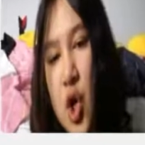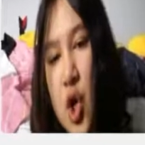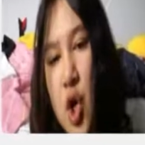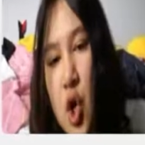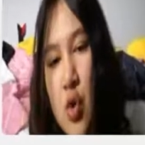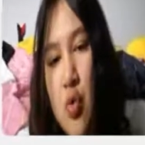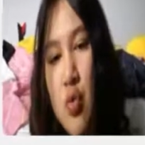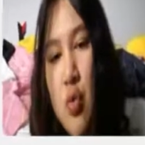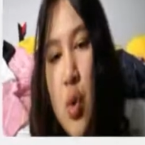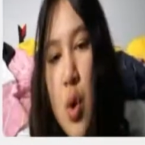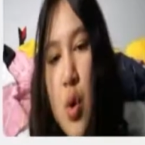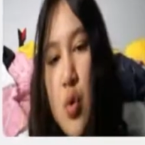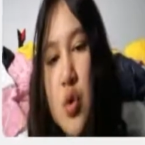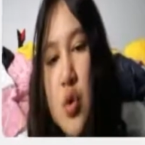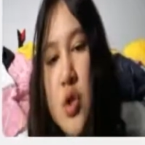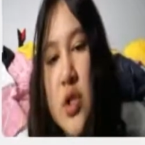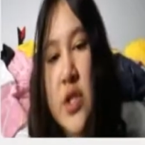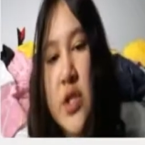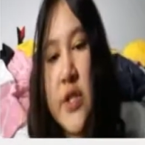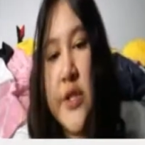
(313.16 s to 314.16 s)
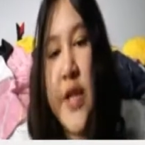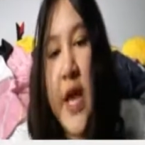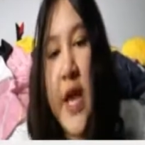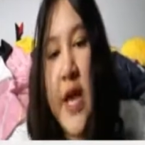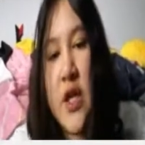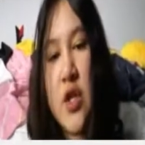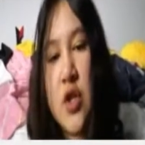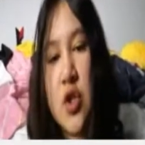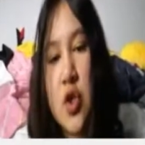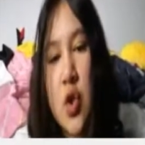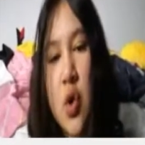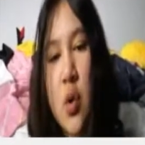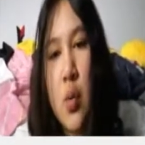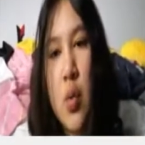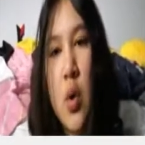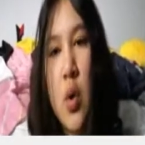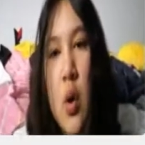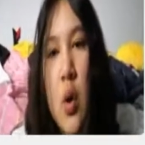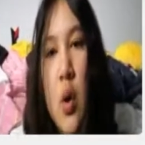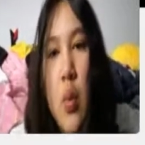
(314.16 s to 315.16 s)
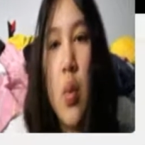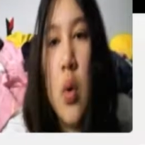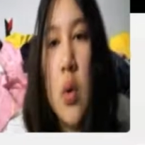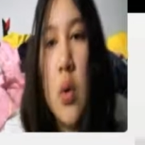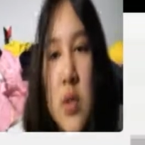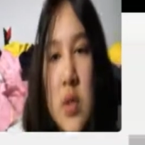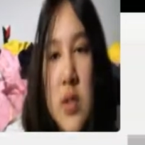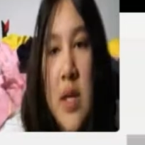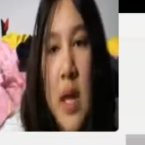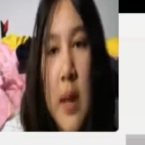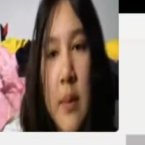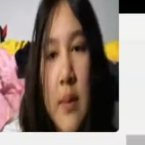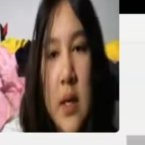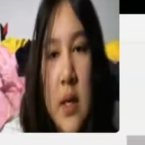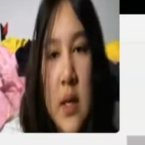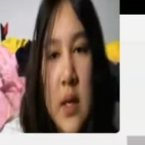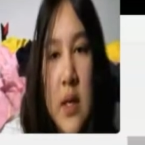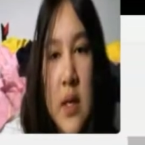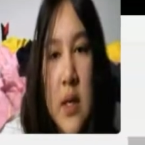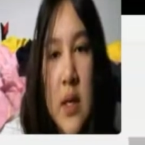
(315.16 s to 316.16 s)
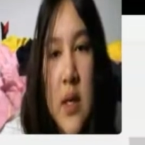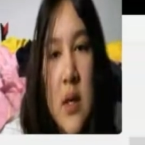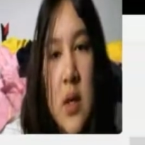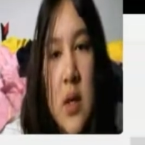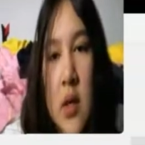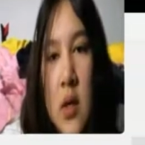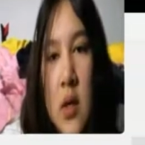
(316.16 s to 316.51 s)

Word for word: heterosexual. What? What does that mean?